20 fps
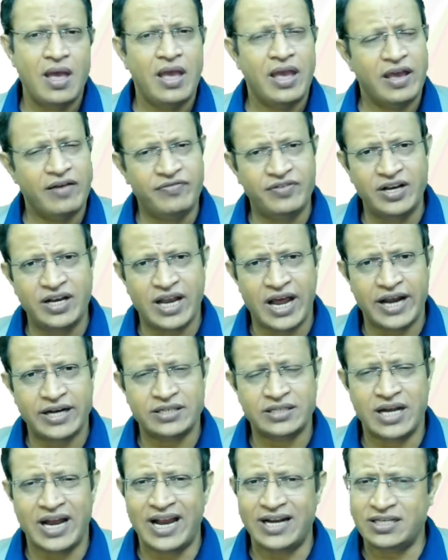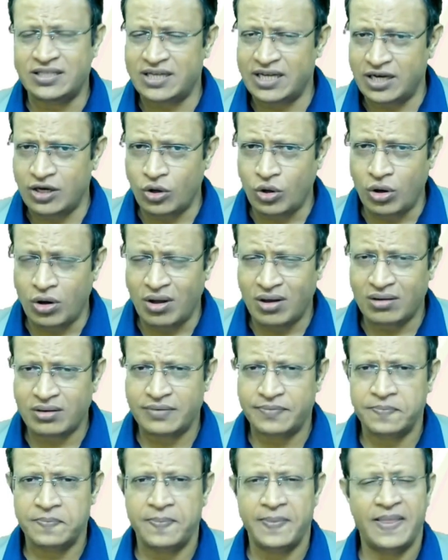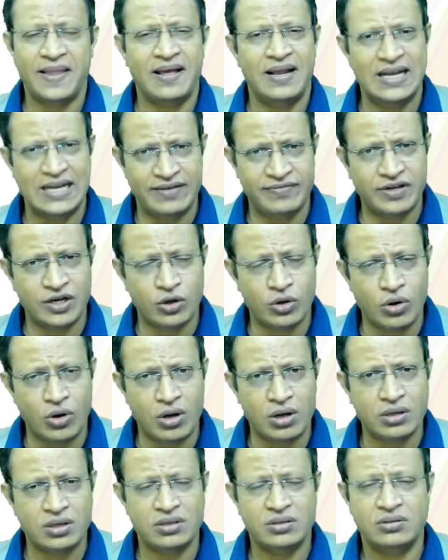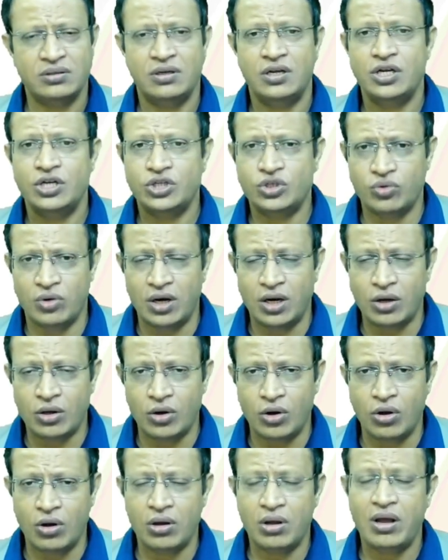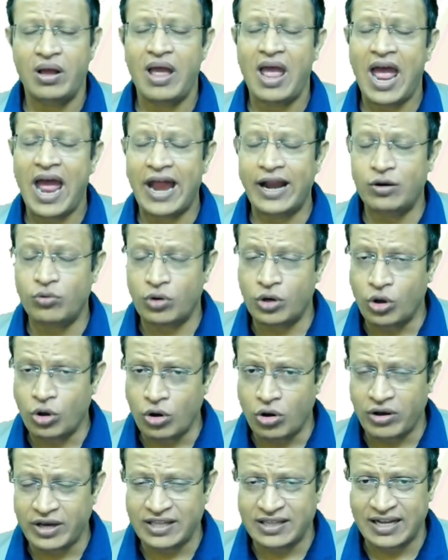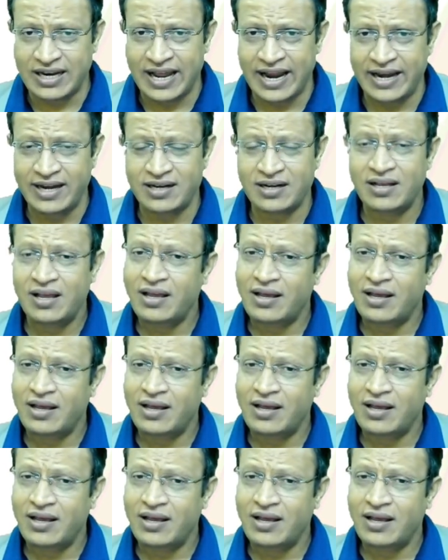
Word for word: Every night at 10 o'clock, 11 o'clock, 12 o'clock and 1 o'clock in the night,